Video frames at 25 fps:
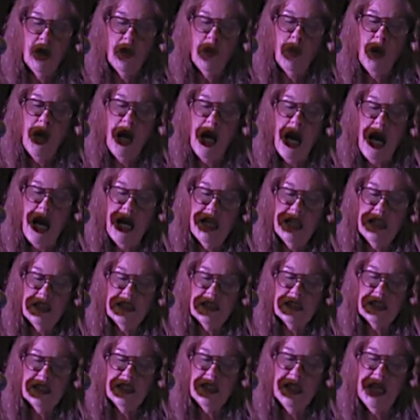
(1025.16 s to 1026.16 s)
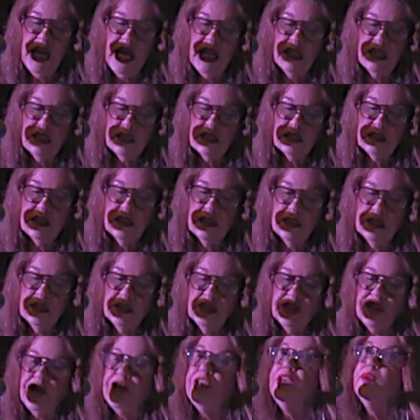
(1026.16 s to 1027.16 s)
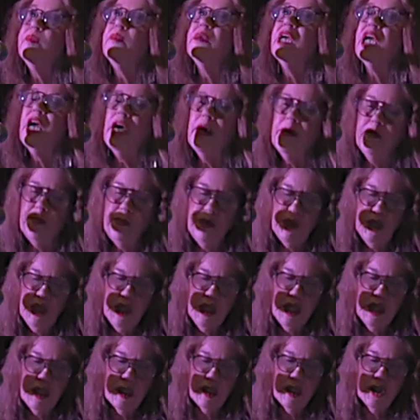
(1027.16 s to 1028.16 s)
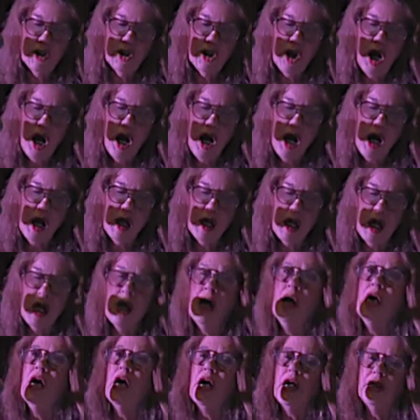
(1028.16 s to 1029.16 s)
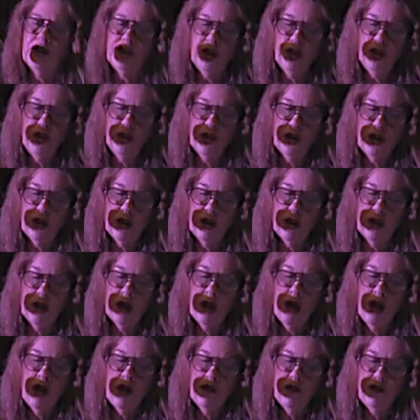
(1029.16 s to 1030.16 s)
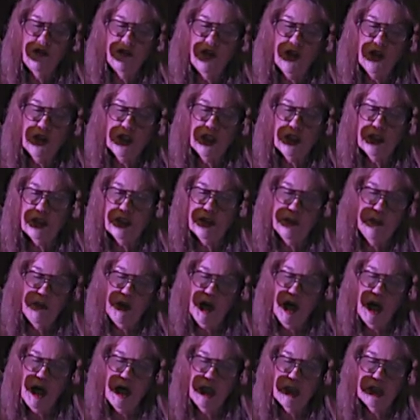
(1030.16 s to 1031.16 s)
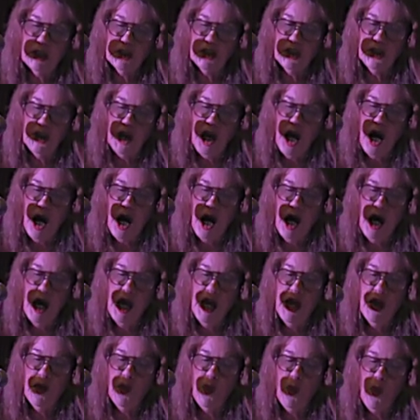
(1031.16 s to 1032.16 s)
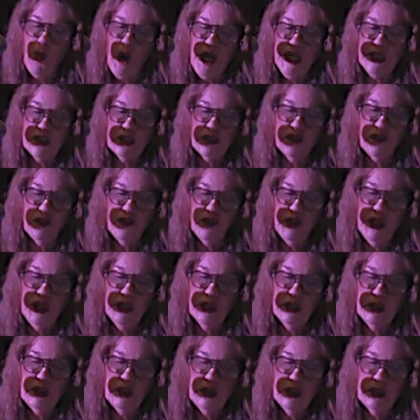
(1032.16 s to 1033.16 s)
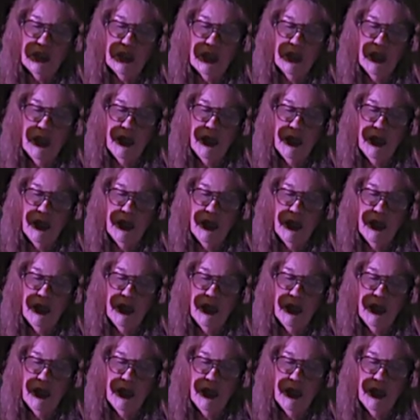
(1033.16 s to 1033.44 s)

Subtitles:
where icy galaxies keep me company in the dark, and a dog fox barks in a high, wet field,